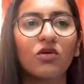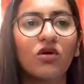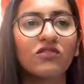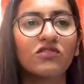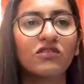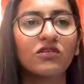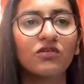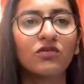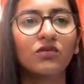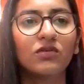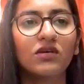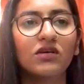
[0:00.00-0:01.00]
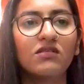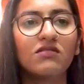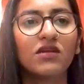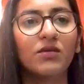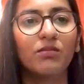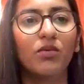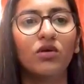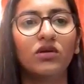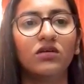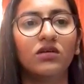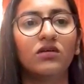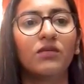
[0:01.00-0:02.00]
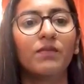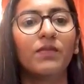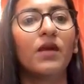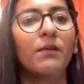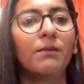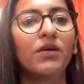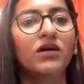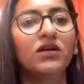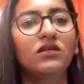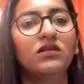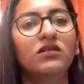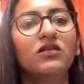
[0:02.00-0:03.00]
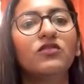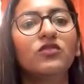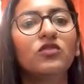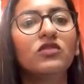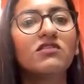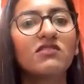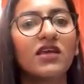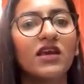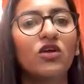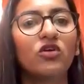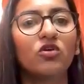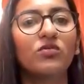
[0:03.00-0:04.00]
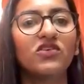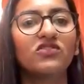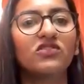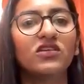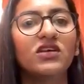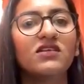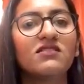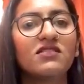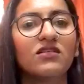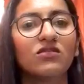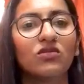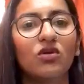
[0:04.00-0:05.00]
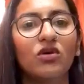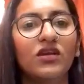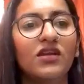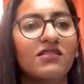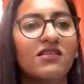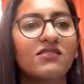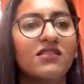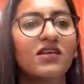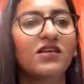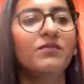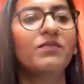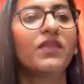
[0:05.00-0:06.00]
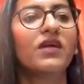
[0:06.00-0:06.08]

Cost control is important, but the full scale automation is not necessary.